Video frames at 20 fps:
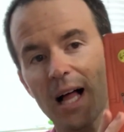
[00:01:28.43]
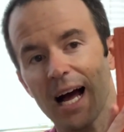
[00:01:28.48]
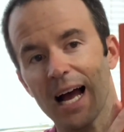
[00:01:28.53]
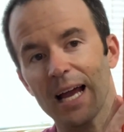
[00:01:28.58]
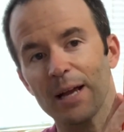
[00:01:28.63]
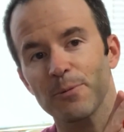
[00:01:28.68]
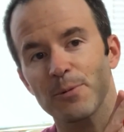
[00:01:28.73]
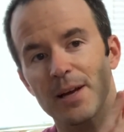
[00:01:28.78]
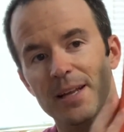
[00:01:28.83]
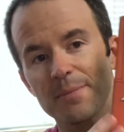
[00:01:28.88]
I
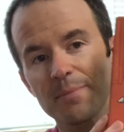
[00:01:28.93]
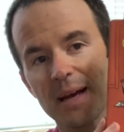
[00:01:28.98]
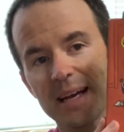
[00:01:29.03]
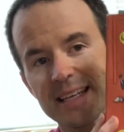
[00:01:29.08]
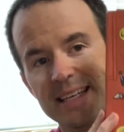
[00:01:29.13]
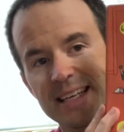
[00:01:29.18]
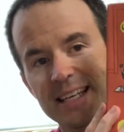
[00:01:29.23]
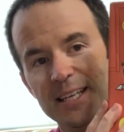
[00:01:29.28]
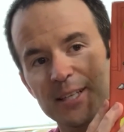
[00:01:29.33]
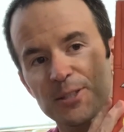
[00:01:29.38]
read my
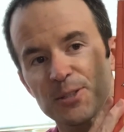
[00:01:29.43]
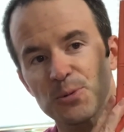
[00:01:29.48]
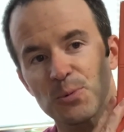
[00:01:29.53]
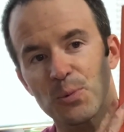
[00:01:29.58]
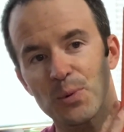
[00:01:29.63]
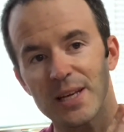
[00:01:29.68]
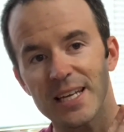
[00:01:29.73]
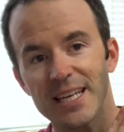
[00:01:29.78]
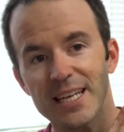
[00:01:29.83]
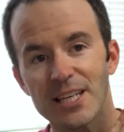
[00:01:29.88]
kids
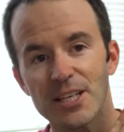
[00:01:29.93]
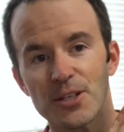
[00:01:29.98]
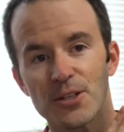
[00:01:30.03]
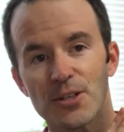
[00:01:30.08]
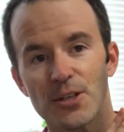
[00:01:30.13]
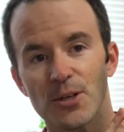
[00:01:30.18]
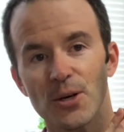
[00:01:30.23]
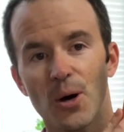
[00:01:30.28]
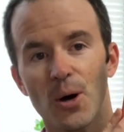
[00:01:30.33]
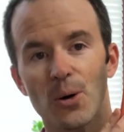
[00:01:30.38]
We
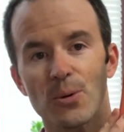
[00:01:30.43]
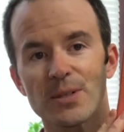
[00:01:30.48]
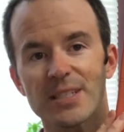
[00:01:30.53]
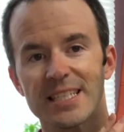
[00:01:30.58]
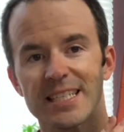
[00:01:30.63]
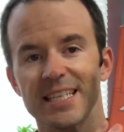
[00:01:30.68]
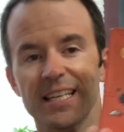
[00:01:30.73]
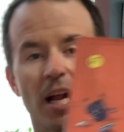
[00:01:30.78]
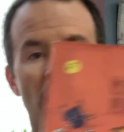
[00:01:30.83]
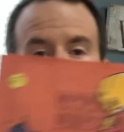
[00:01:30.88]
Don't
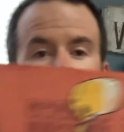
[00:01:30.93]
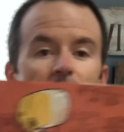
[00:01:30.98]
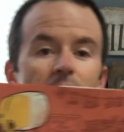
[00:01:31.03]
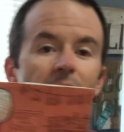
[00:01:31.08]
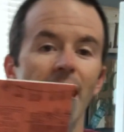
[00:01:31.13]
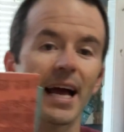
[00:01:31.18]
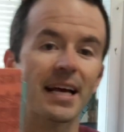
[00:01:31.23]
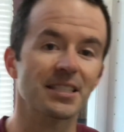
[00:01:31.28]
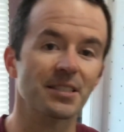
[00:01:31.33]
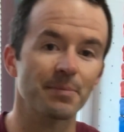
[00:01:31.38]
Eat Our
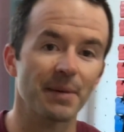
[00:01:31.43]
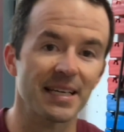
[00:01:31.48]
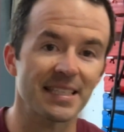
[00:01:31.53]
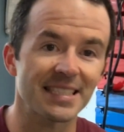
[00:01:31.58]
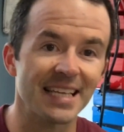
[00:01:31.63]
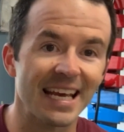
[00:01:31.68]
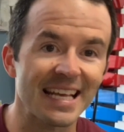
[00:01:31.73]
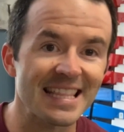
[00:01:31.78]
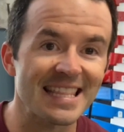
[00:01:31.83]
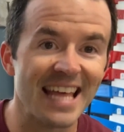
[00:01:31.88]
Classmates,
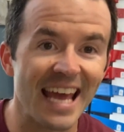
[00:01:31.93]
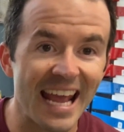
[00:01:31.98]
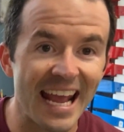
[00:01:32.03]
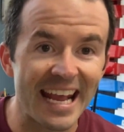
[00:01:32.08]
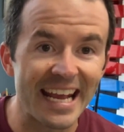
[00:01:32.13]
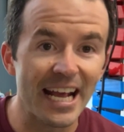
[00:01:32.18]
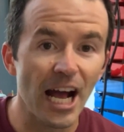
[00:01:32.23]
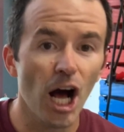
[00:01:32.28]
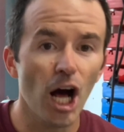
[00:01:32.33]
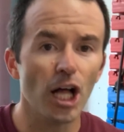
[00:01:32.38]
and
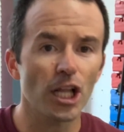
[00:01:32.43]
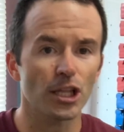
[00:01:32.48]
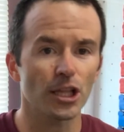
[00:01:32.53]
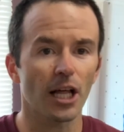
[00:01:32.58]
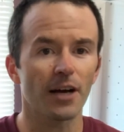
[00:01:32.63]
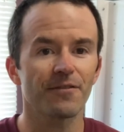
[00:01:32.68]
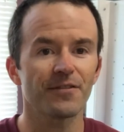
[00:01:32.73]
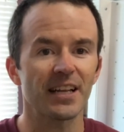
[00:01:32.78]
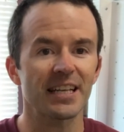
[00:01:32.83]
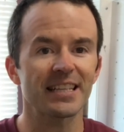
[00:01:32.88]
they
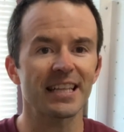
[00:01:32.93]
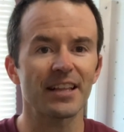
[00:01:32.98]
loved it.